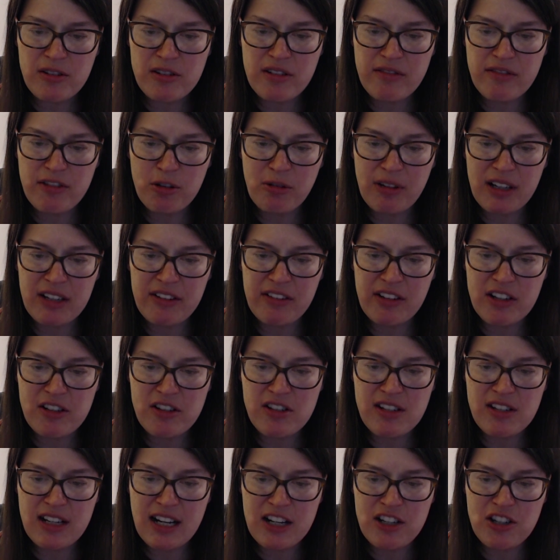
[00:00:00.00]
of the graveyard
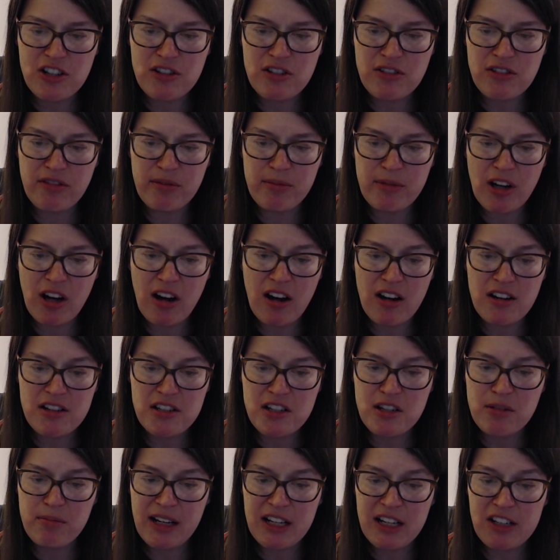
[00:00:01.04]
statues from the
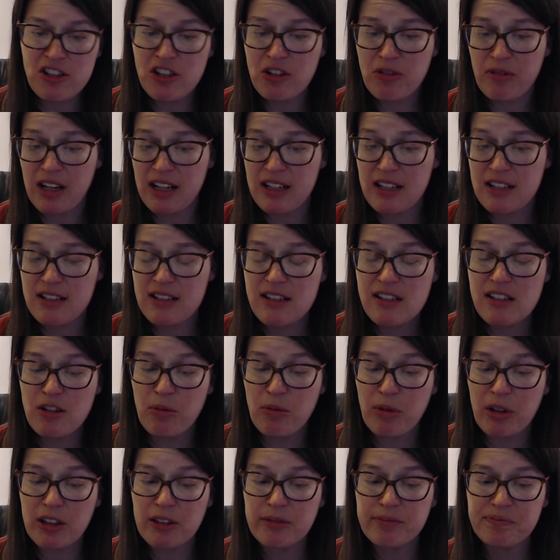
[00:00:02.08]
Haunted Mansion ride at Disney
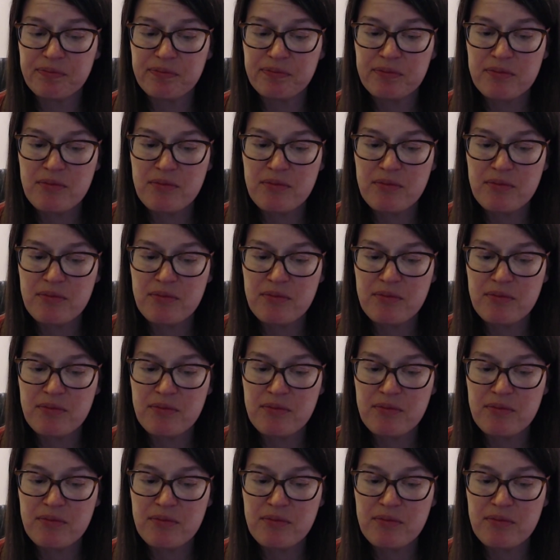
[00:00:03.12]
World.